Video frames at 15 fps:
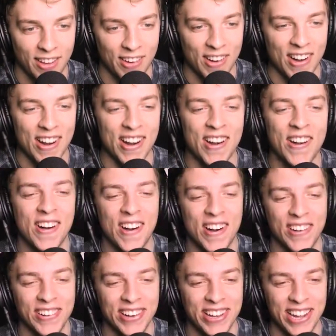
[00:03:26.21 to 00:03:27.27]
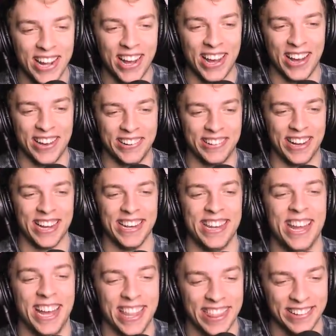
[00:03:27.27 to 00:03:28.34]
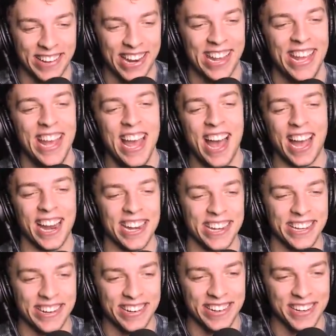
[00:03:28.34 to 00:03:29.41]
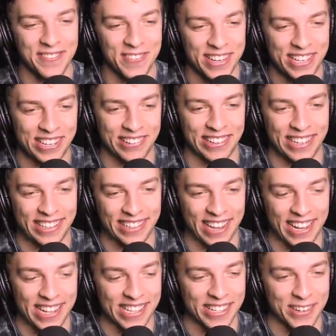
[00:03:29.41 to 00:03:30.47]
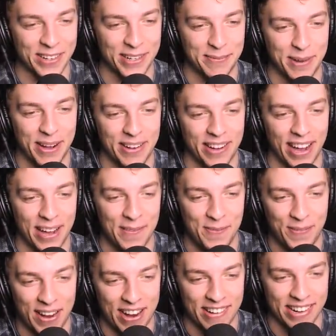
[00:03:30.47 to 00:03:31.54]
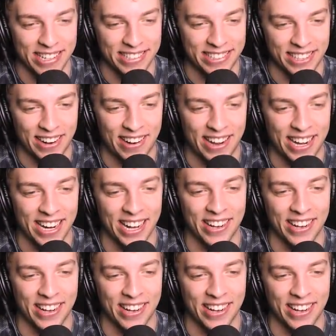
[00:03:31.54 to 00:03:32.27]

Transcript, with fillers: Oh, no! other one. I knew you'd be too excited to do an emote. I'm very sorry.